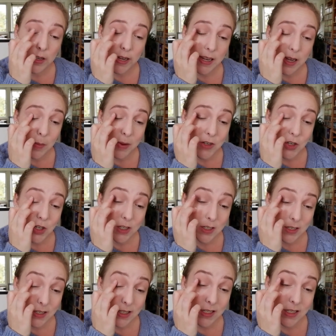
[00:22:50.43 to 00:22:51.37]
Like I
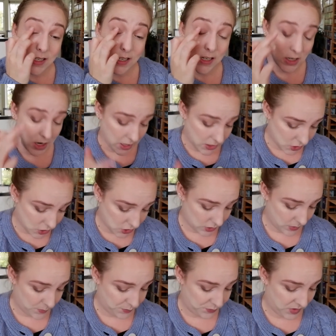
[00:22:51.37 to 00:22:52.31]
mentioned, it's in
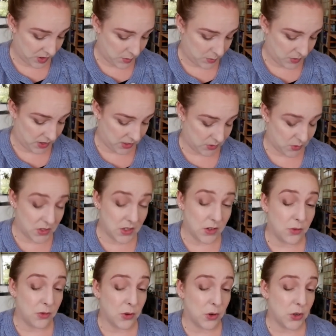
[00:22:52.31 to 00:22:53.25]
Dutch because it was
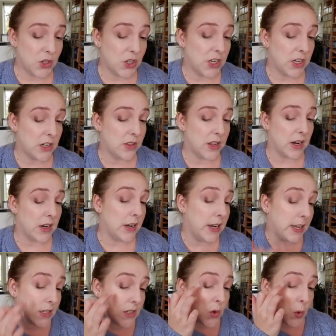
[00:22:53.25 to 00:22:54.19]
the first year that
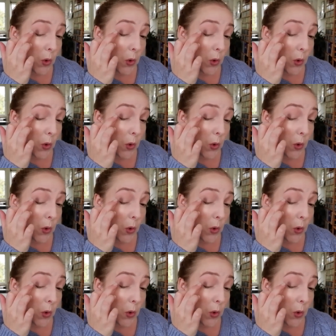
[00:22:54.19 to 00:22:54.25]
NYX